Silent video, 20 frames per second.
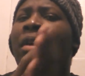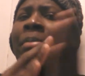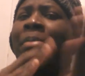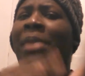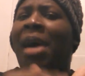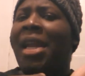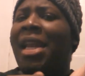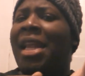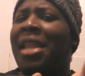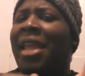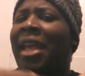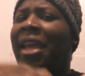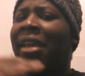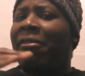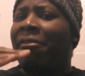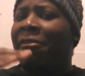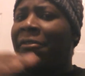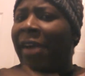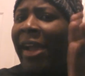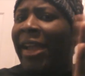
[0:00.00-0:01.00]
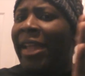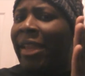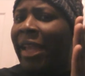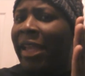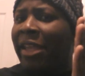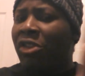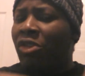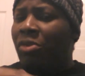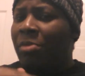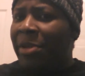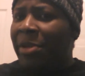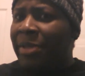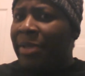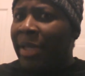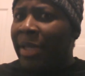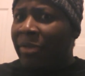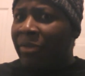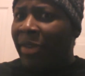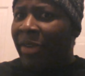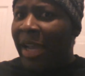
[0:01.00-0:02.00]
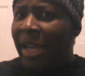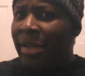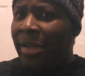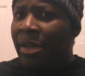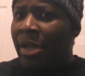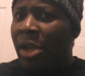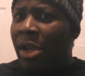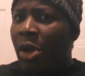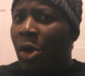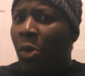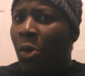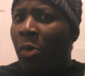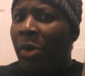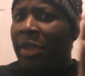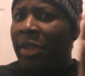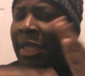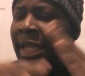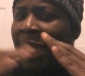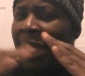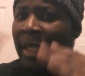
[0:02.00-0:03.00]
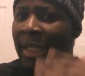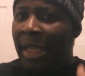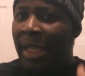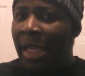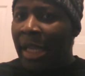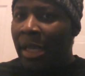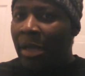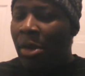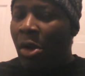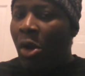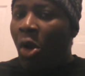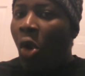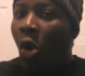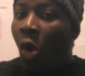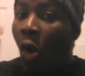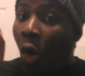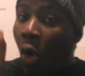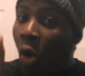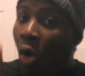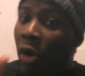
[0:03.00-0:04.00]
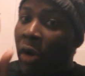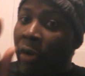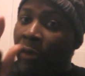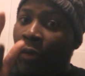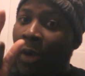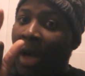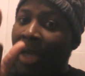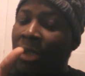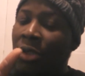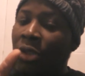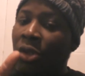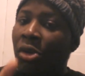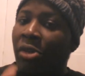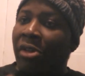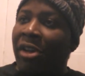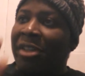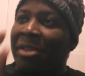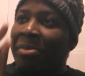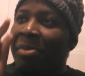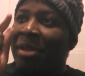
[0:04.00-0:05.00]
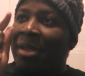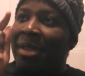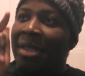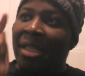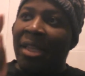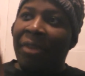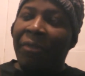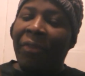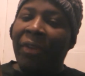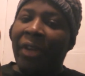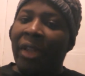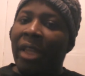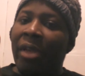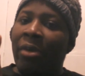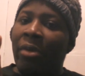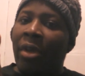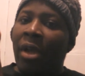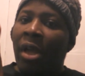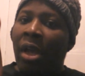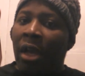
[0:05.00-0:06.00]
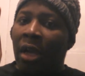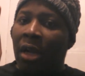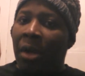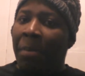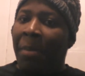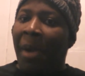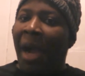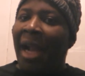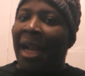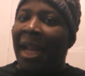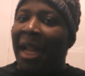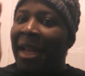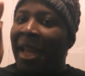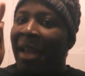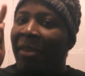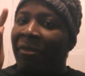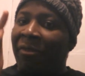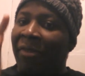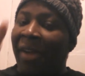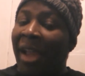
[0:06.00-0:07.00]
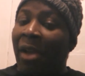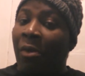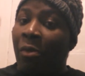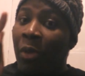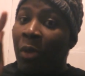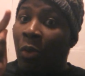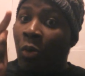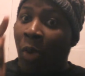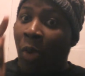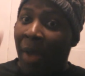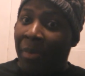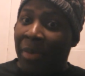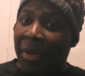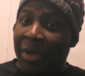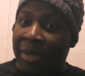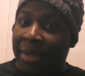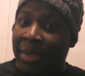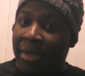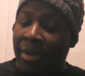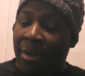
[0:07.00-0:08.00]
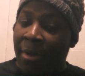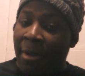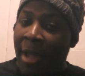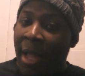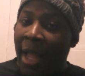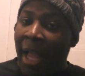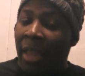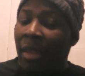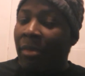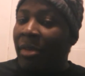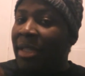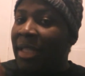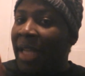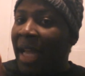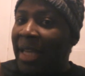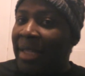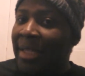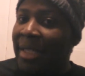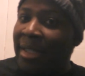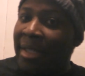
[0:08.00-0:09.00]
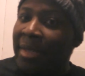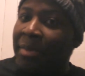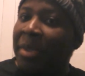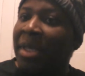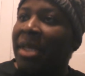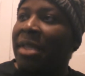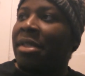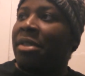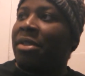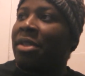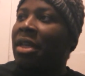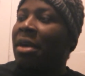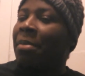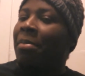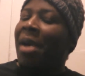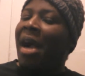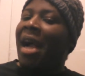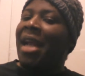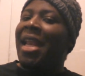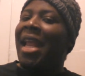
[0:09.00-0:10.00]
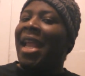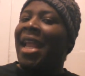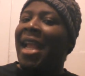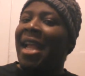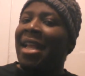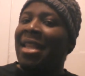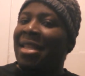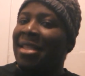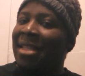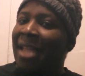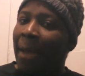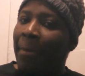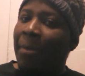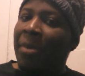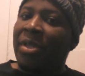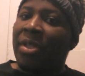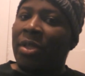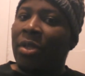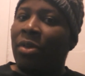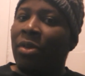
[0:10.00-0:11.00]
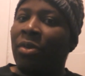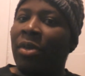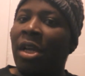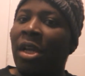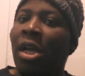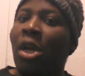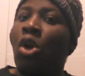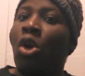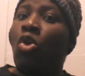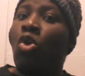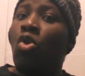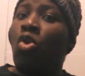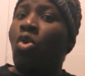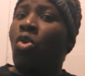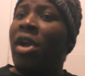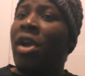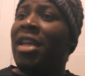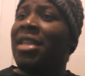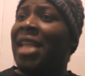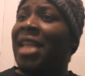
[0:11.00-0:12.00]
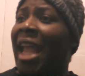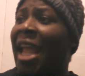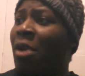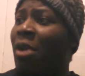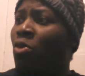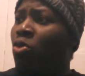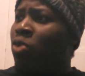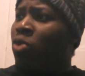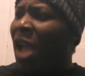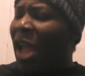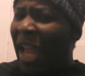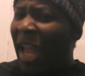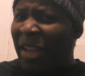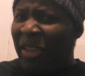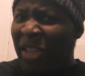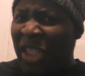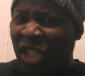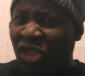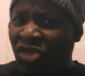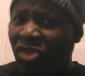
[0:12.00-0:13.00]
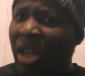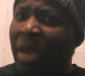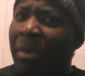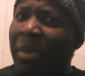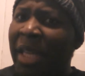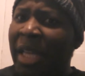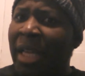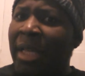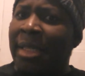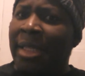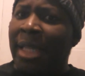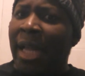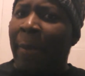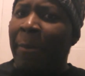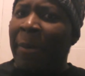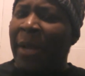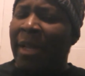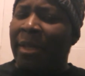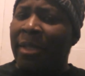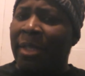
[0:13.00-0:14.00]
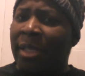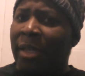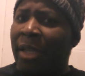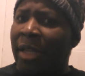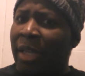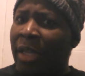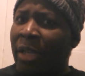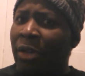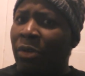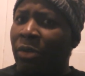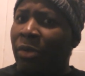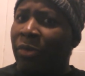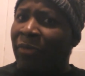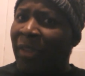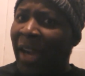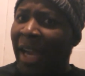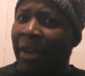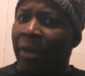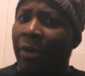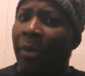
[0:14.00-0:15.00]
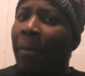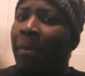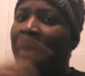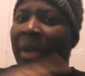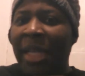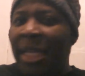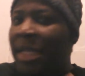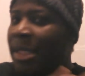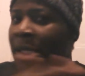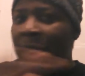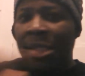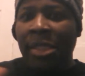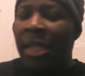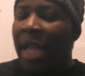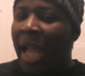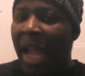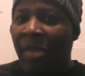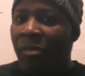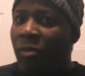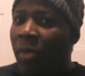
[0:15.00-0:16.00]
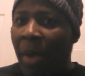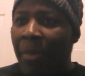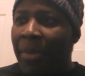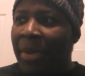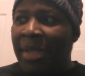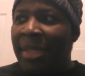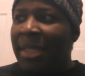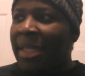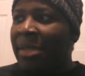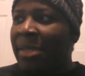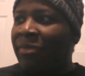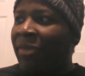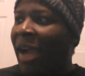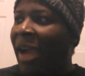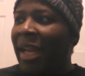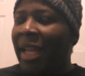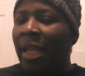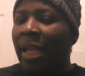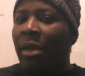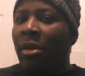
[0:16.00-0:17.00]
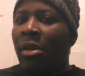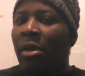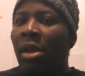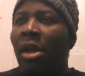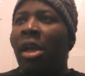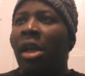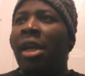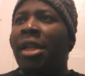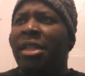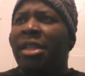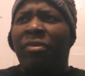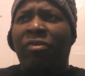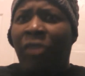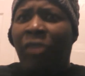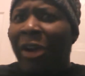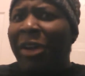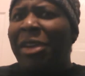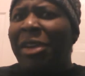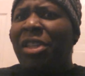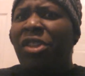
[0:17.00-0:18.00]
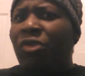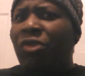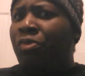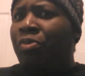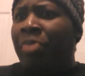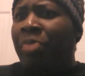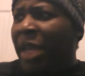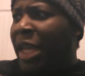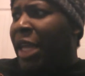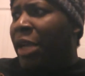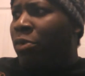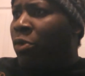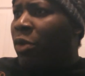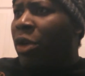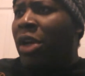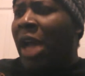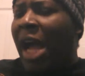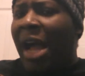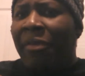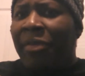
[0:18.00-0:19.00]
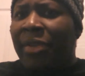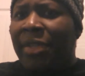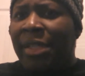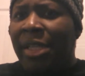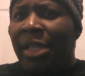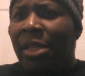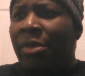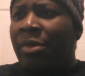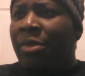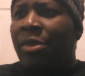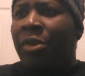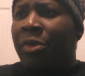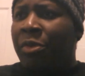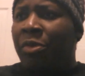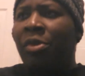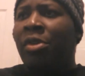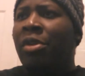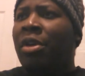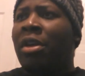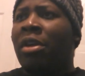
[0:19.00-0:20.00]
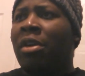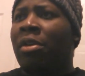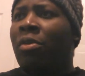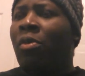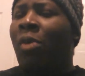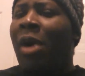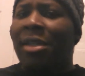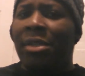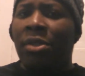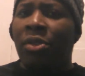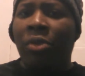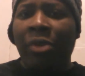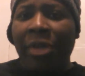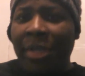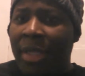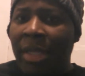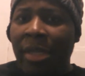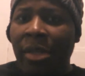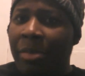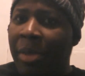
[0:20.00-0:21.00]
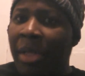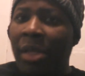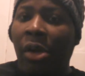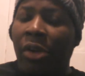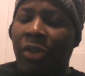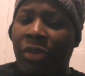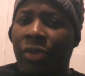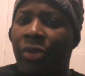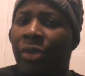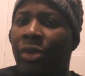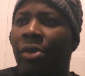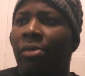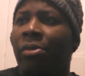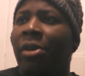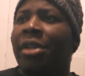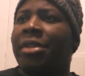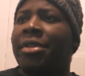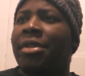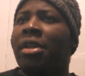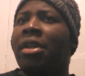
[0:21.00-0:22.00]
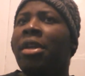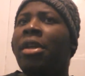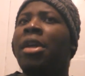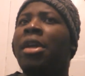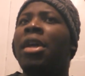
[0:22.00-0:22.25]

Kabane that can fight like humans can fight with technique, or if Wazatori are specifically Kabane that fight with weapons. And the reason I ask this is because there's a Kabane in this episode who is a extremely adept and skilled fighter, but he doesn't have weapons. He's fighting, it's a very big one, obviously. The Wazatoris tend to be larger than the rest.